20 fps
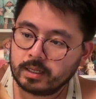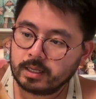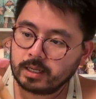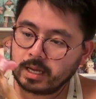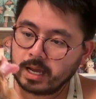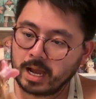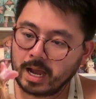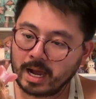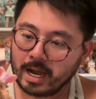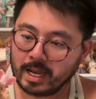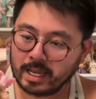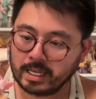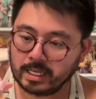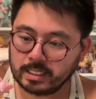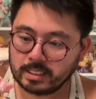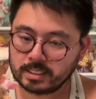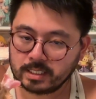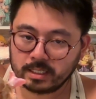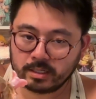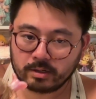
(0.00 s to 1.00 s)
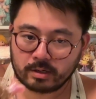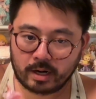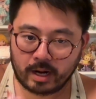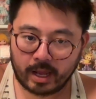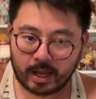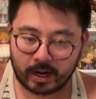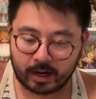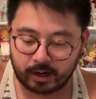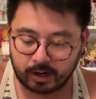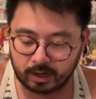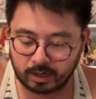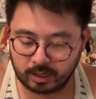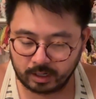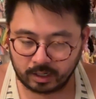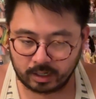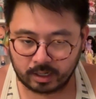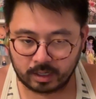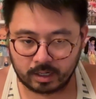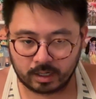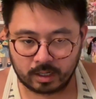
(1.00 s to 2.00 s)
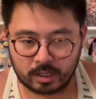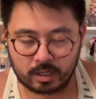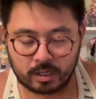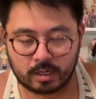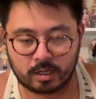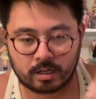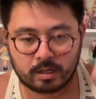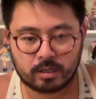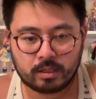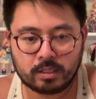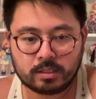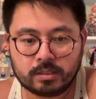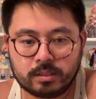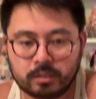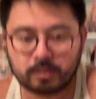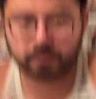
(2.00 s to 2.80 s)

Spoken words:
height in her hair. Let's